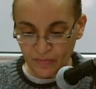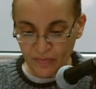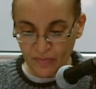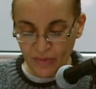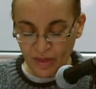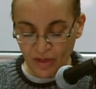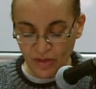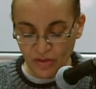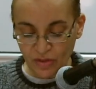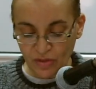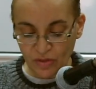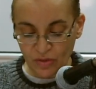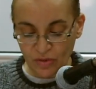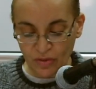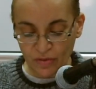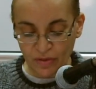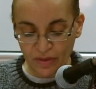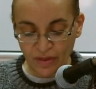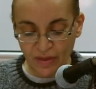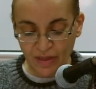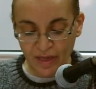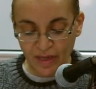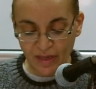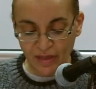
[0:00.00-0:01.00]
So
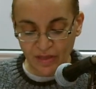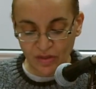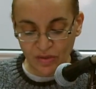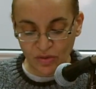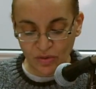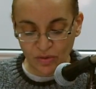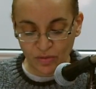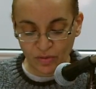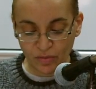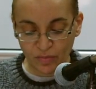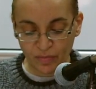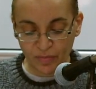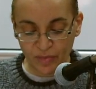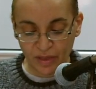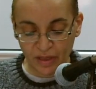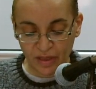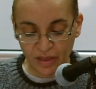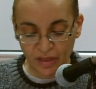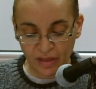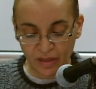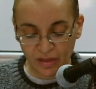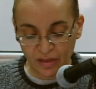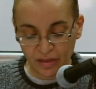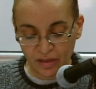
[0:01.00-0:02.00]
the text could
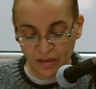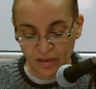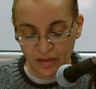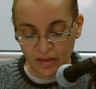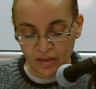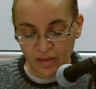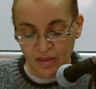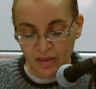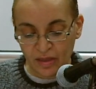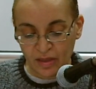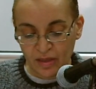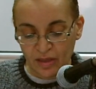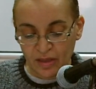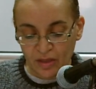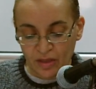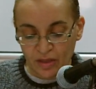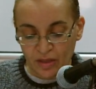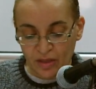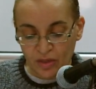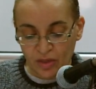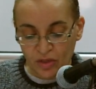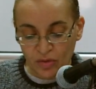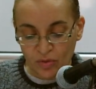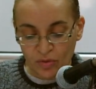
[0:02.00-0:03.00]
be,
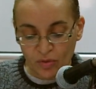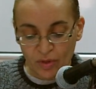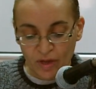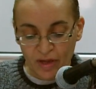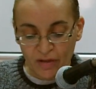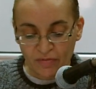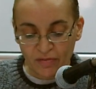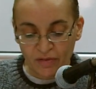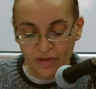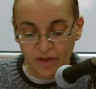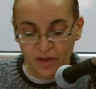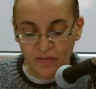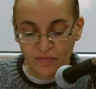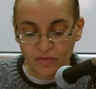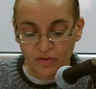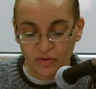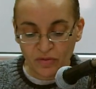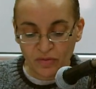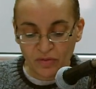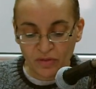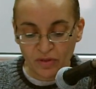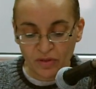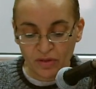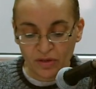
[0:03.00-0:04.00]
you have come to
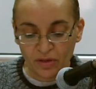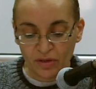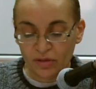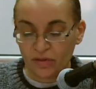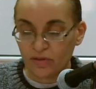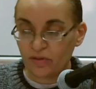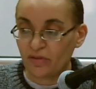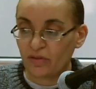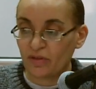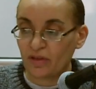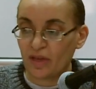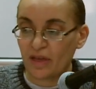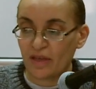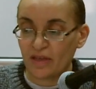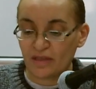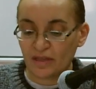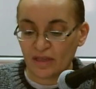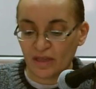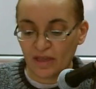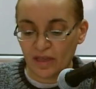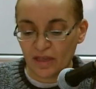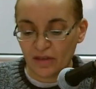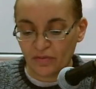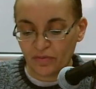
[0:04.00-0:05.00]
the earth as
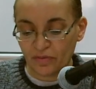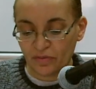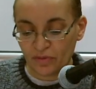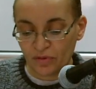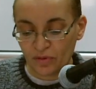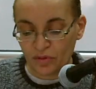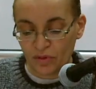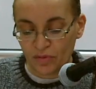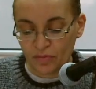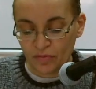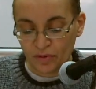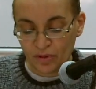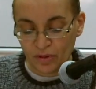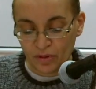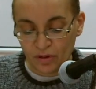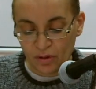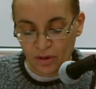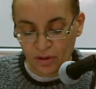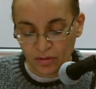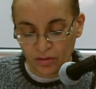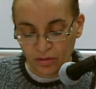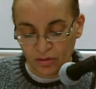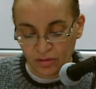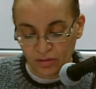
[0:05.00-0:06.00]
a gift of the
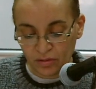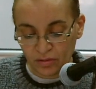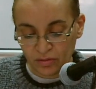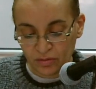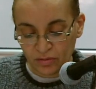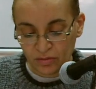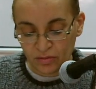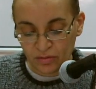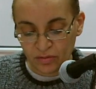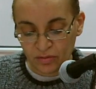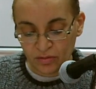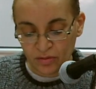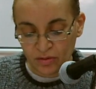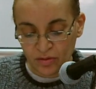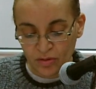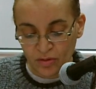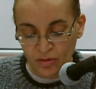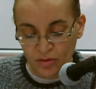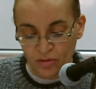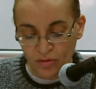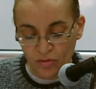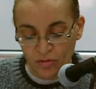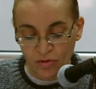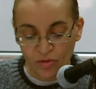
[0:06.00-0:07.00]
God,
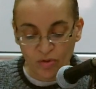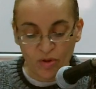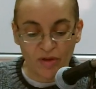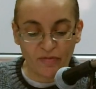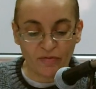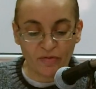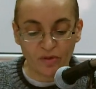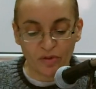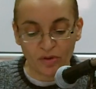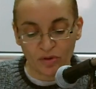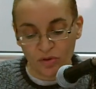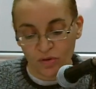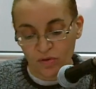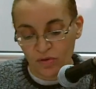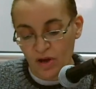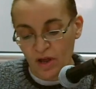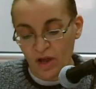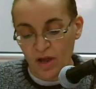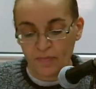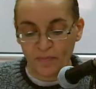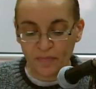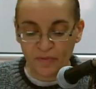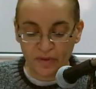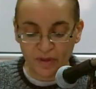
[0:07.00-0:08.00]
or you have grown
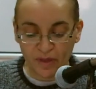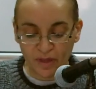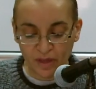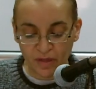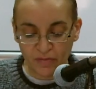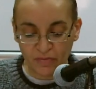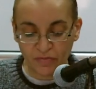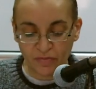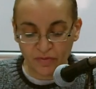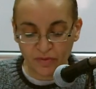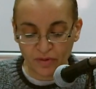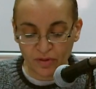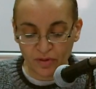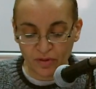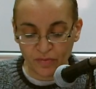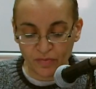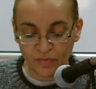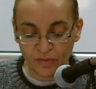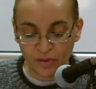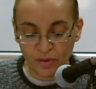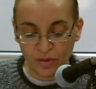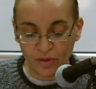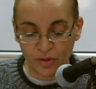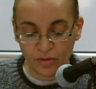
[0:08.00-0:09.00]
up the gift of
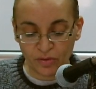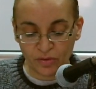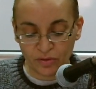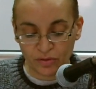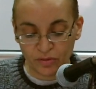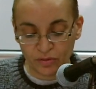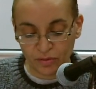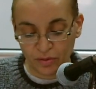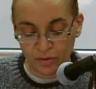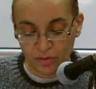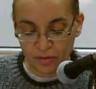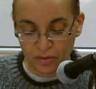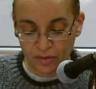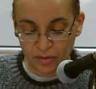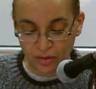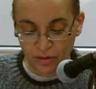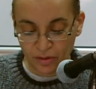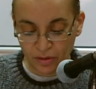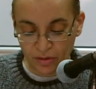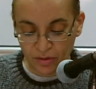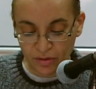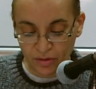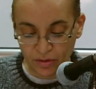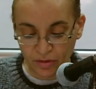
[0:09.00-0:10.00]
the God to
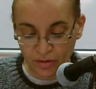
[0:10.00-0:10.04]
earth.